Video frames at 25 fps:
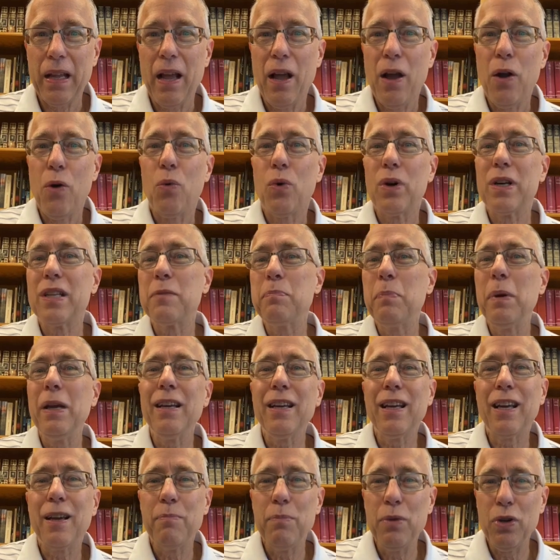What is being
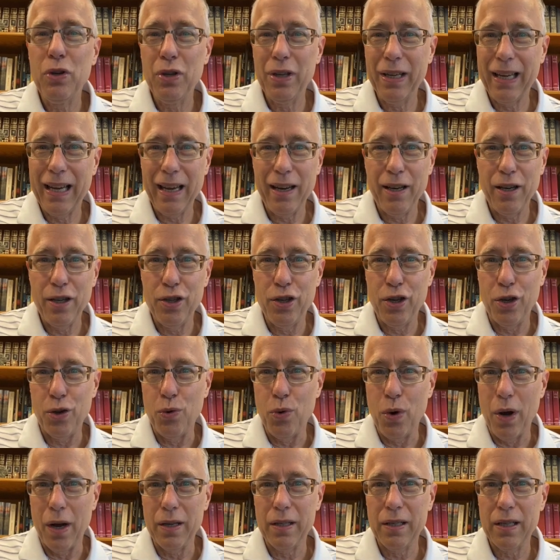communicated to
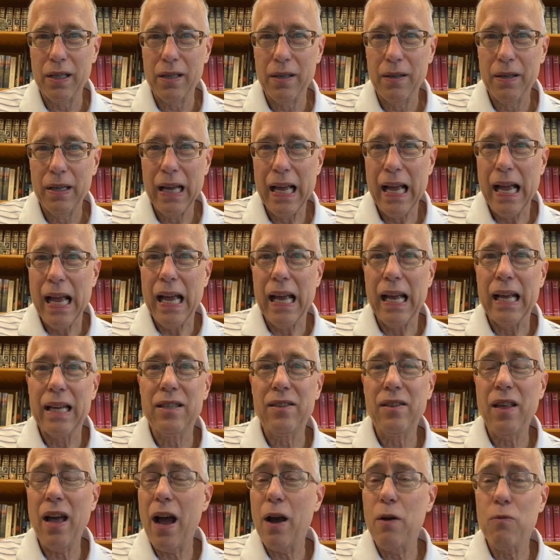us is
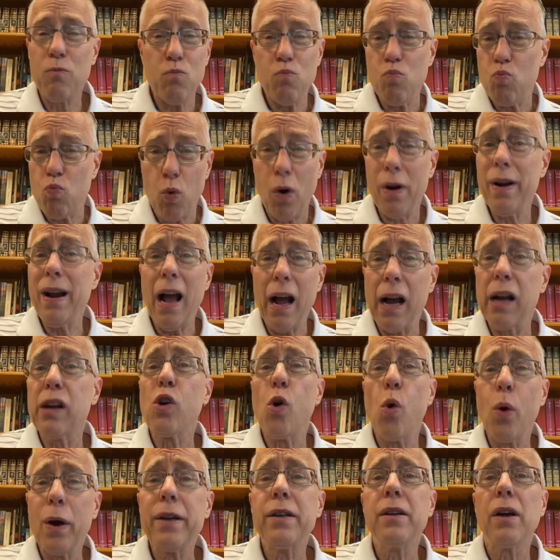that we're not
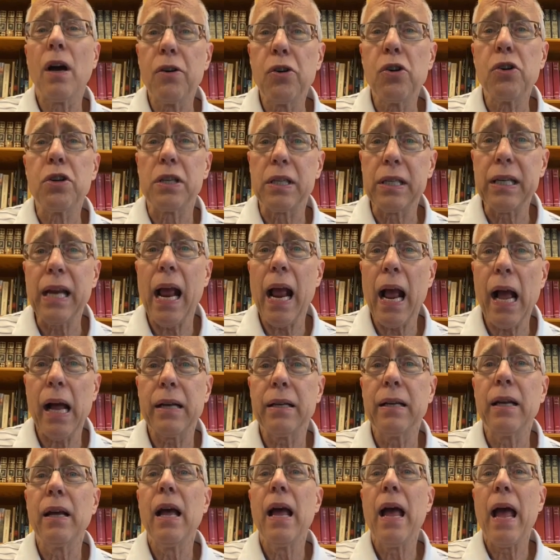going to understand
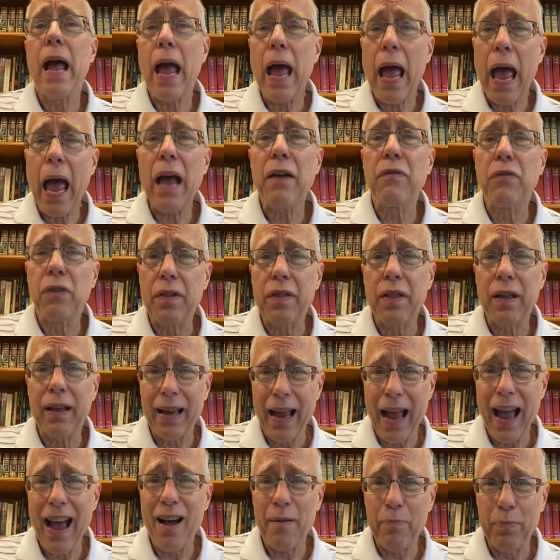everything
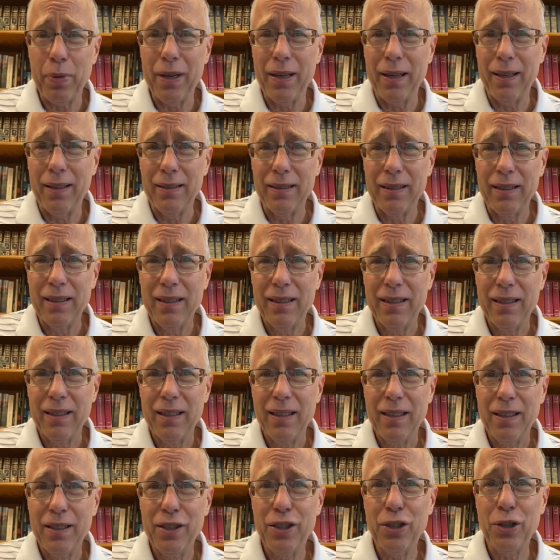happening
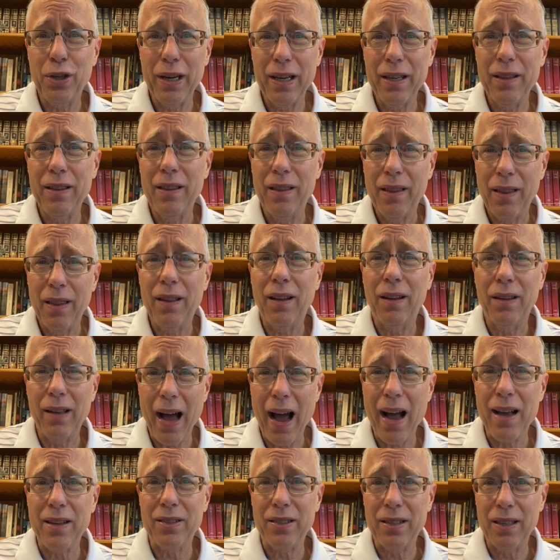during the
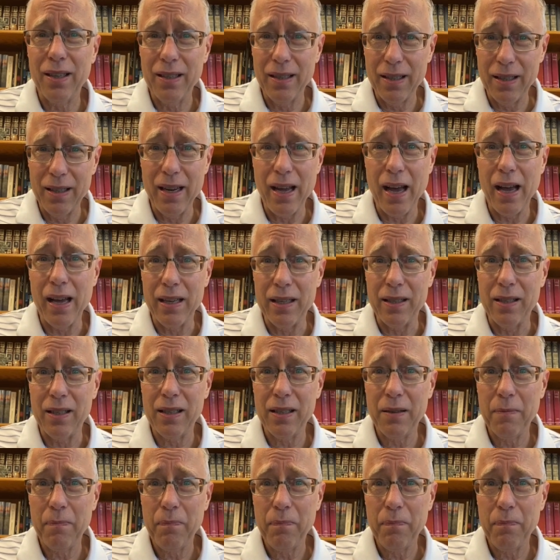last days.